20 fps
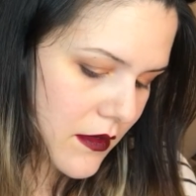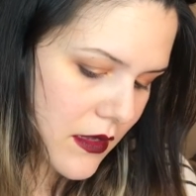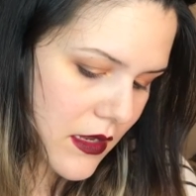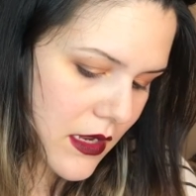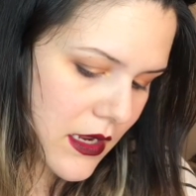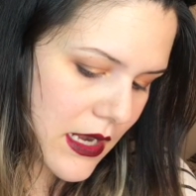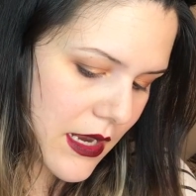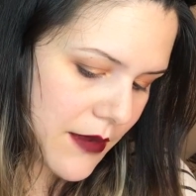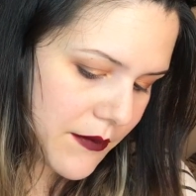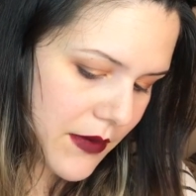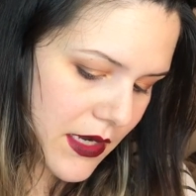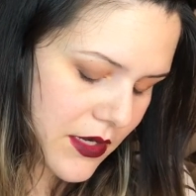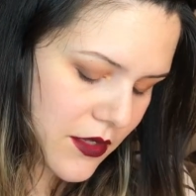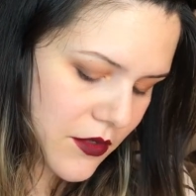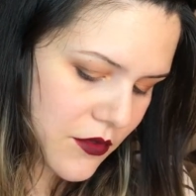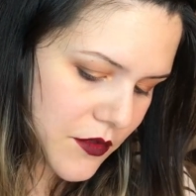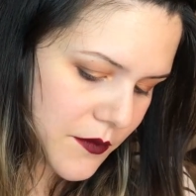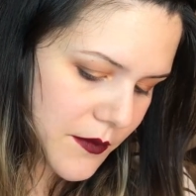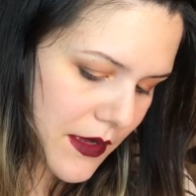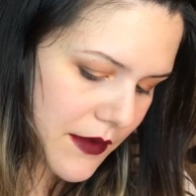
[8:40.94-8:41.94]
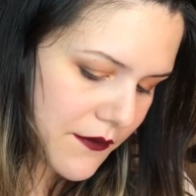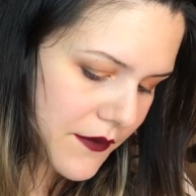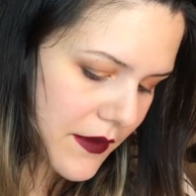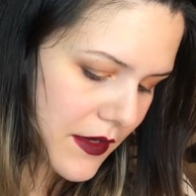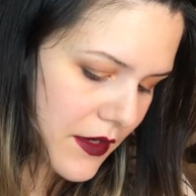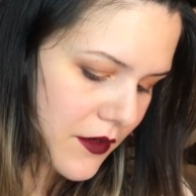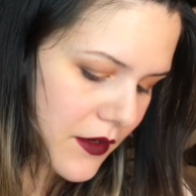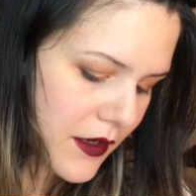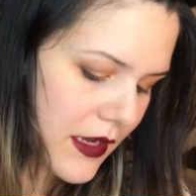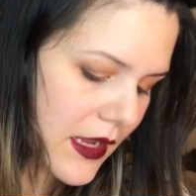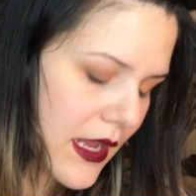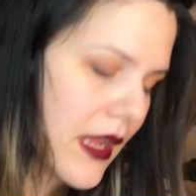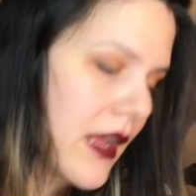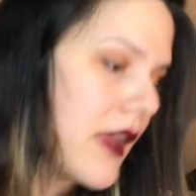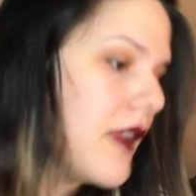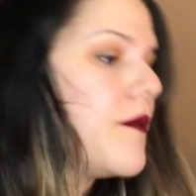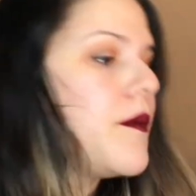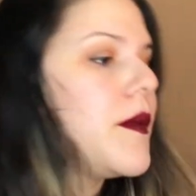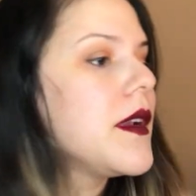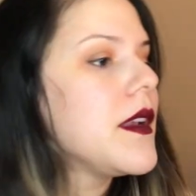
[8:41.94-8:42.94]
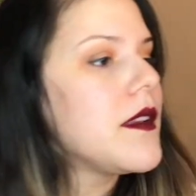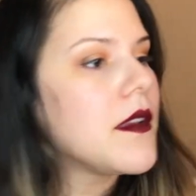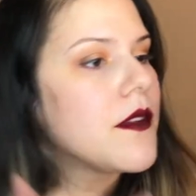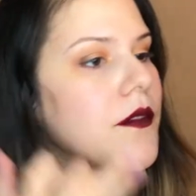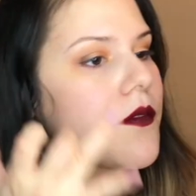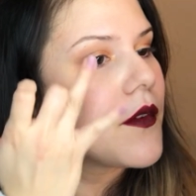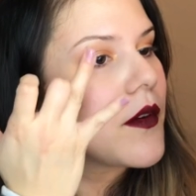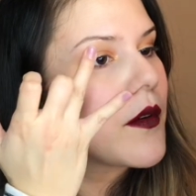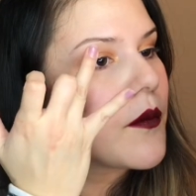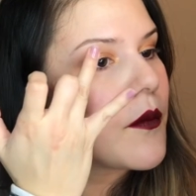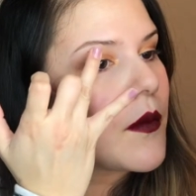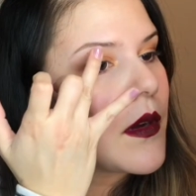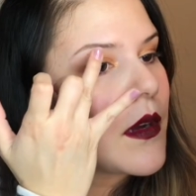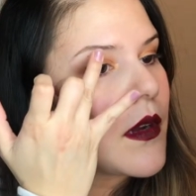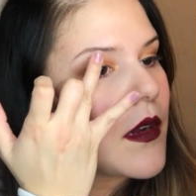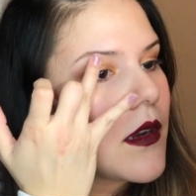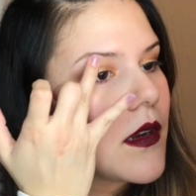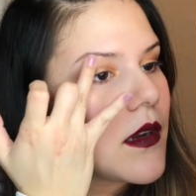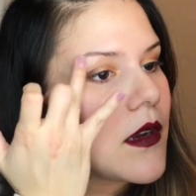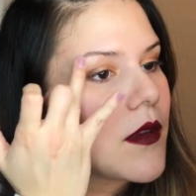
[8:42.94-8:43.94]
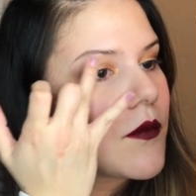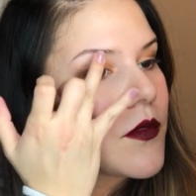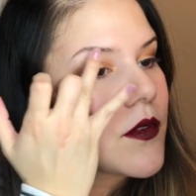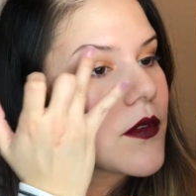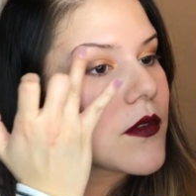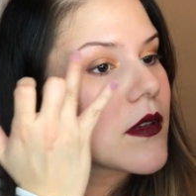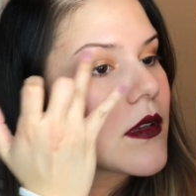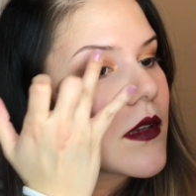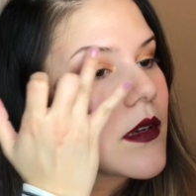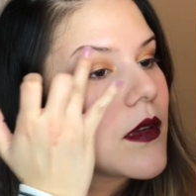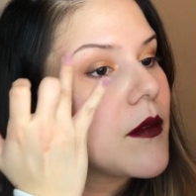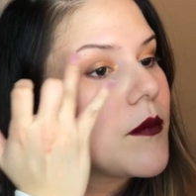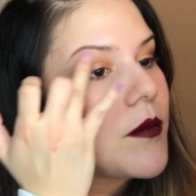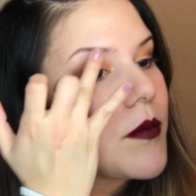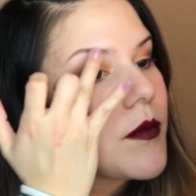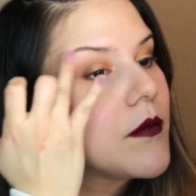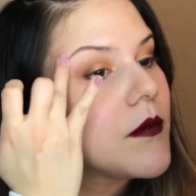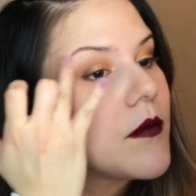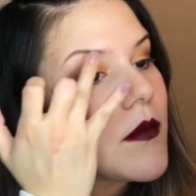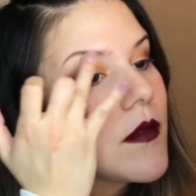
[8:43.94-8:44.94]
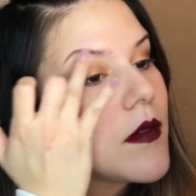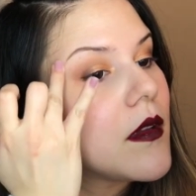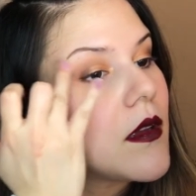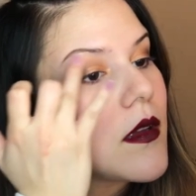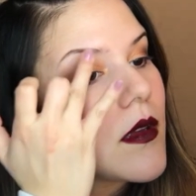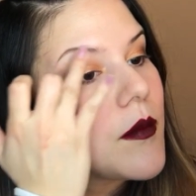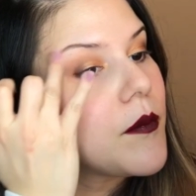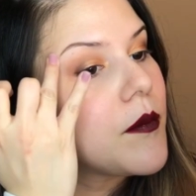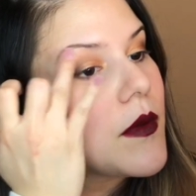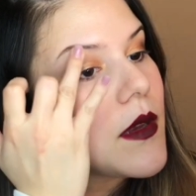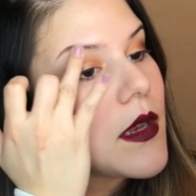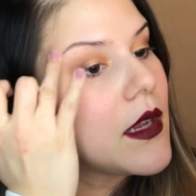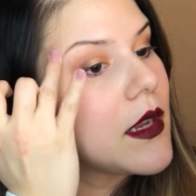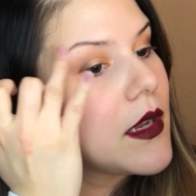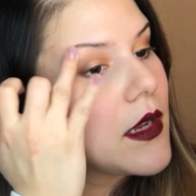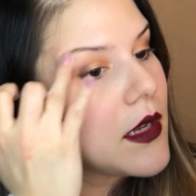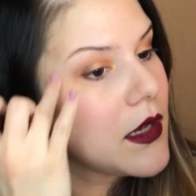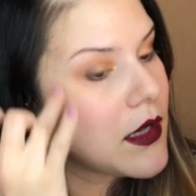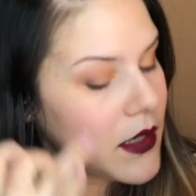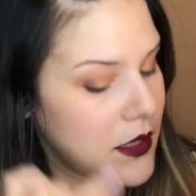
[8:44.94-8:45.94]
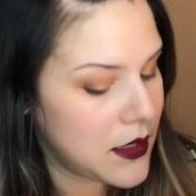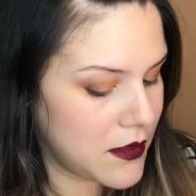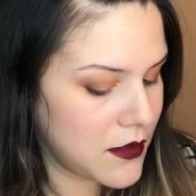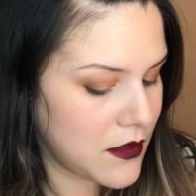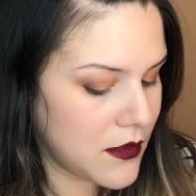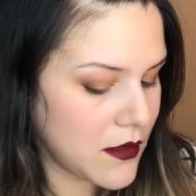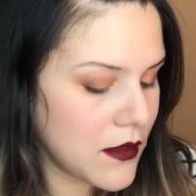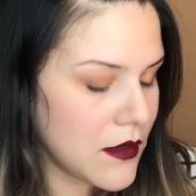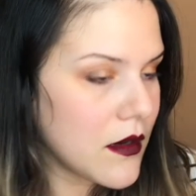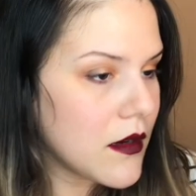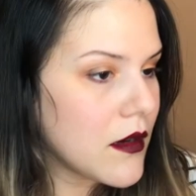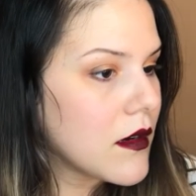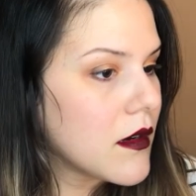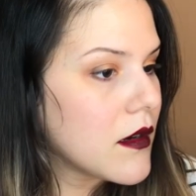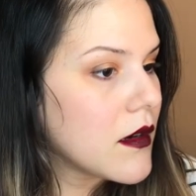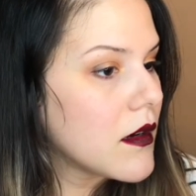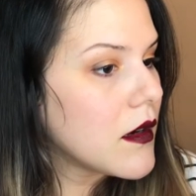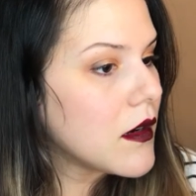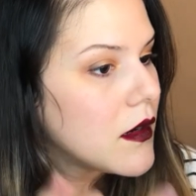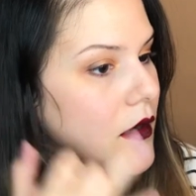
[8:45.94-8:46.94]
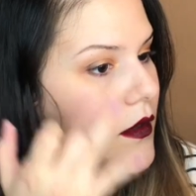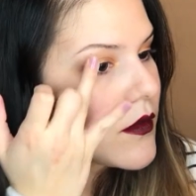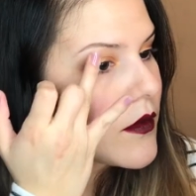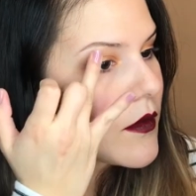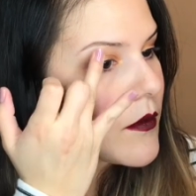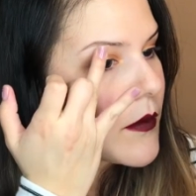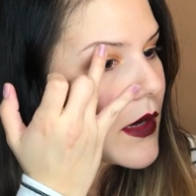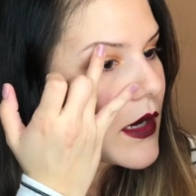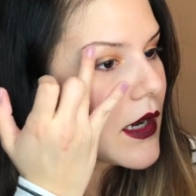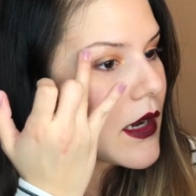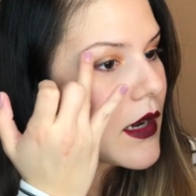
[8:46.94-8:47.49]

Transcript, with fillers: And I'm gonna use my finger again, but a different one. I'm just gonna apply here under my